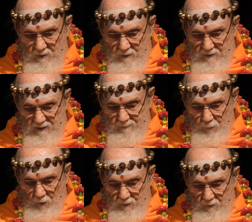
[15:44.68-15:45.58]
This
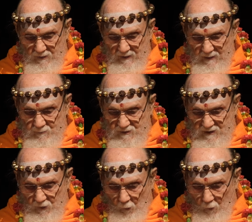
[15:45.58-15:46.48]
portrait names
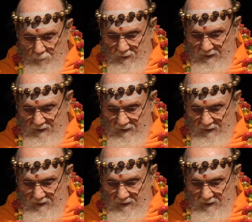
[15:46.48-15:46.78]
this opening